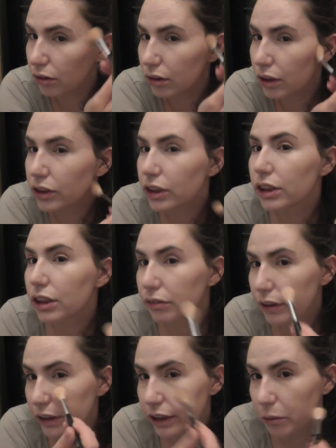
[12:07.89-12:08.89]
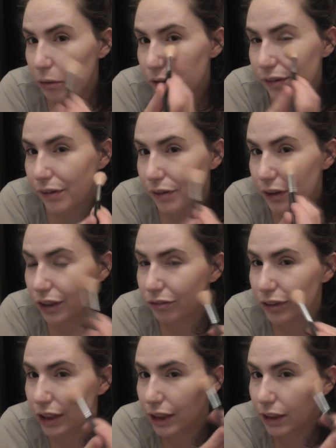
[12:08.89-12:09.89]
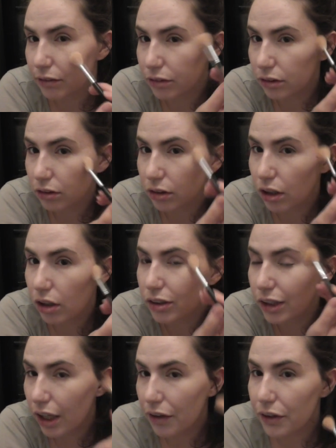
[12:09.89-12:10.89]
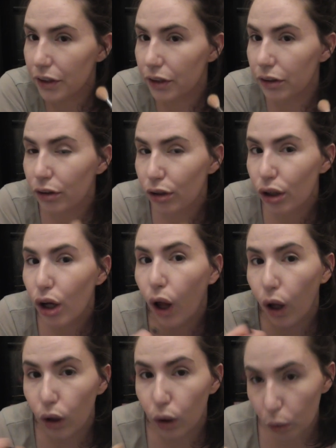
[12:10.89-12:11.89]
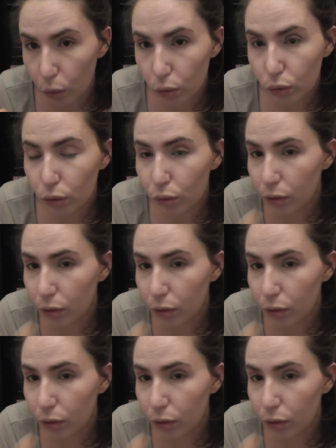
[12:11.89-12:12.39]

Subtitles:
this is the first time we've ever really lived together alone.